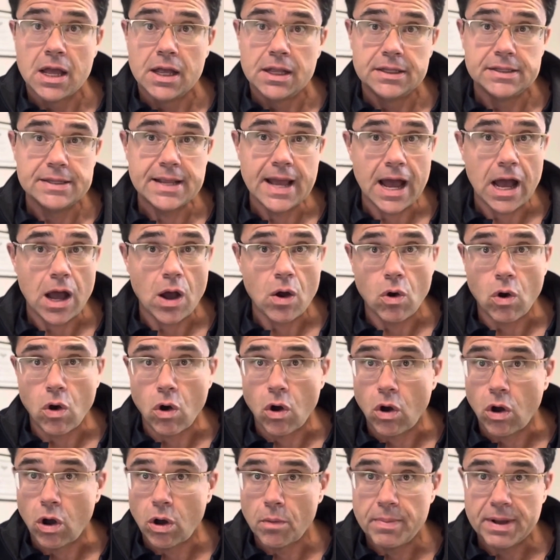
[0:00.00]
Now
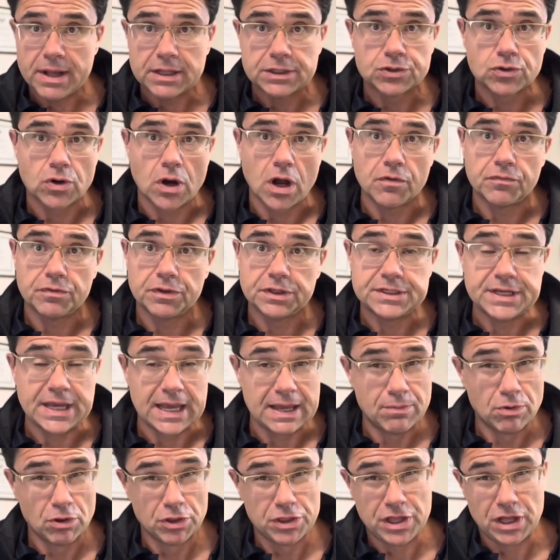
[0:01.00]
all bets are off the
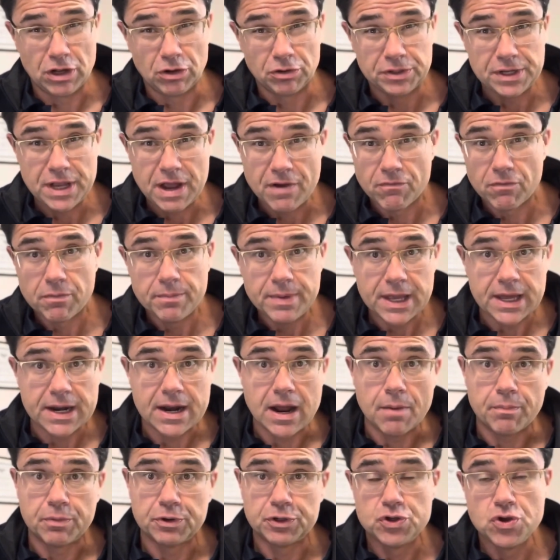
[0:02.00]
table. There'll never be an
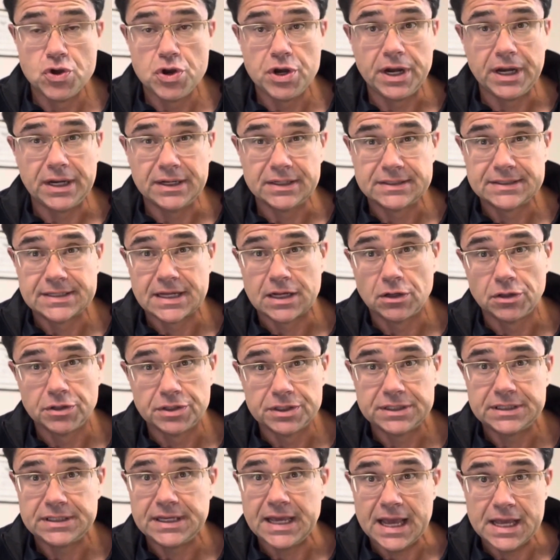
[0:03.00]
opportunity to settle
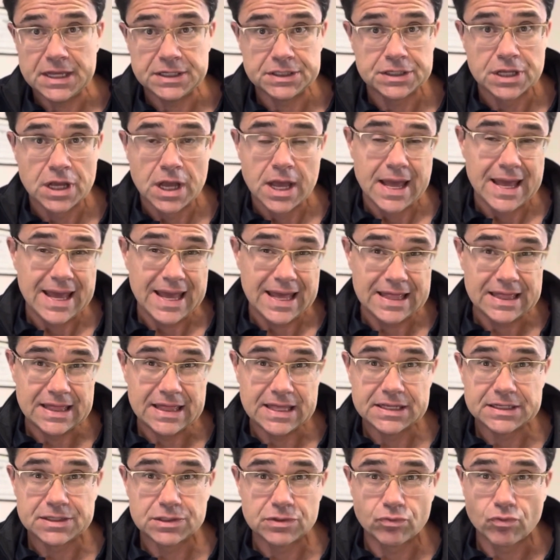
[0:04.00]
this case in
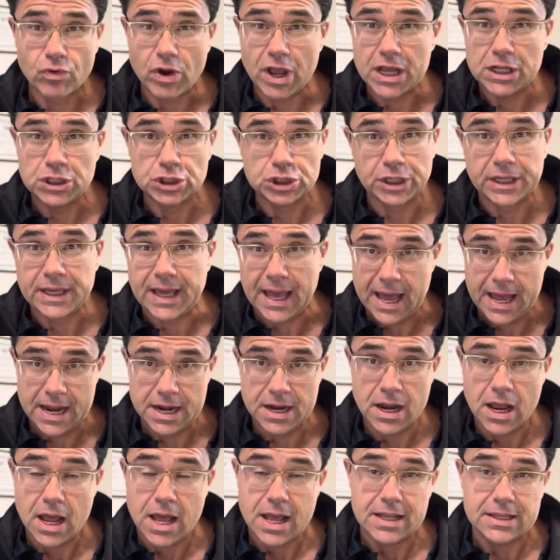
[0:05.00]
this range
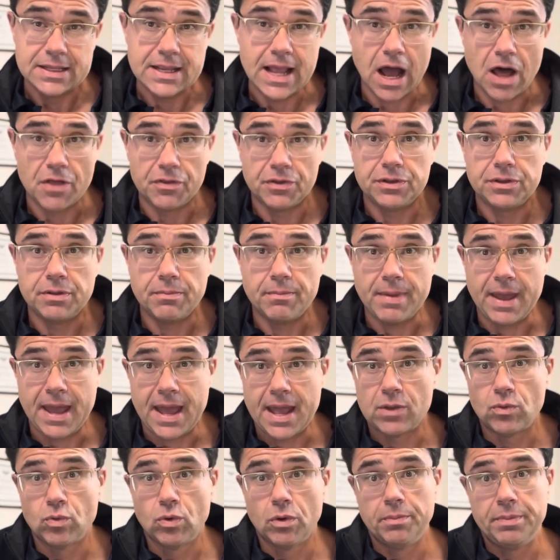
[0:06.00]
again. Now the
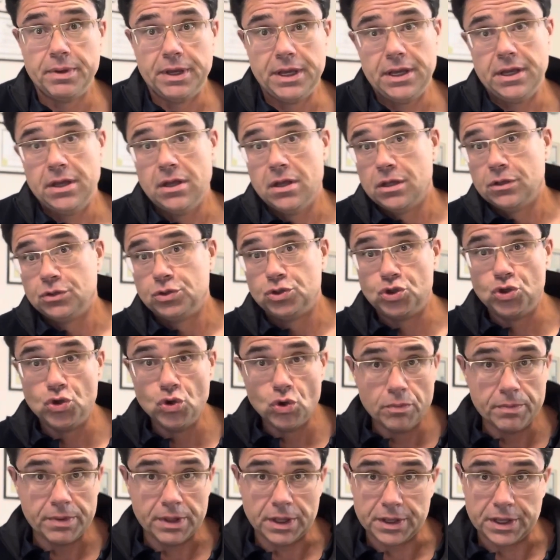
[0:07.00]
demand will be
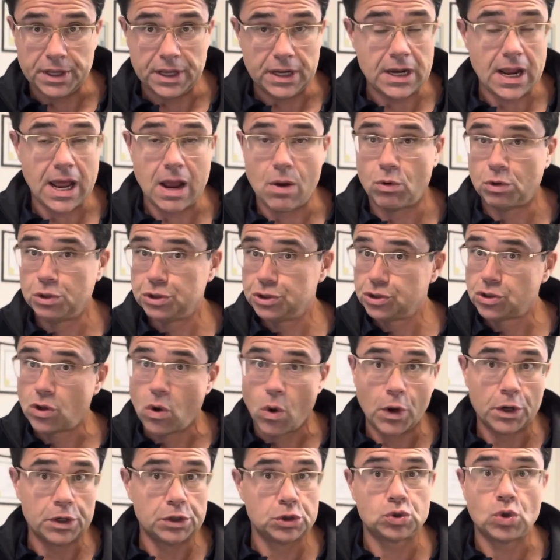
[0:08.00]
2 million and we're just
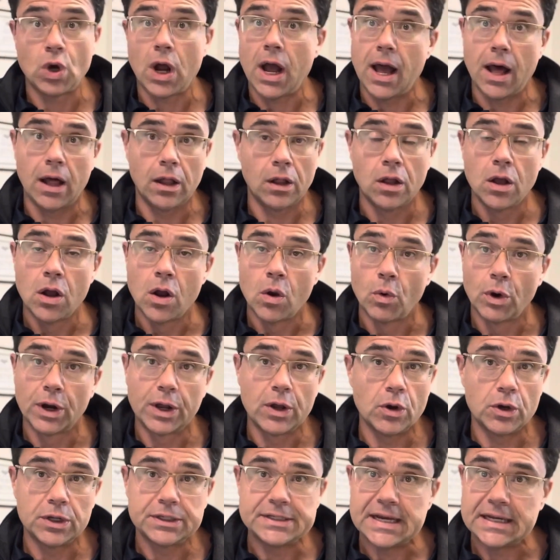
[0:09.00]
going to trial. We're
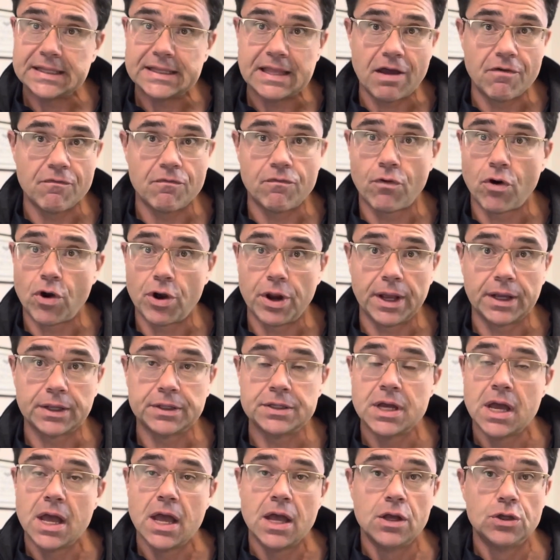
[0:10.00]
going to take that
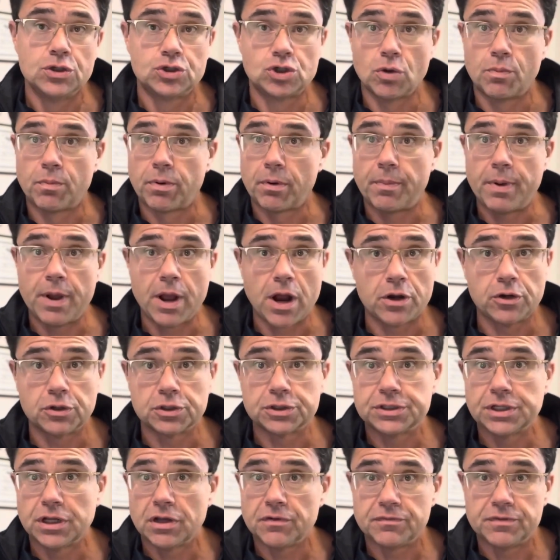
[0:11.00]
verdict. So prepare
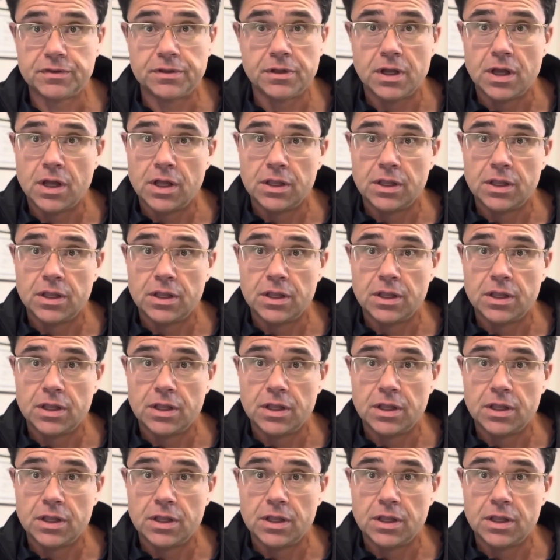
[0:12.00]
yourself.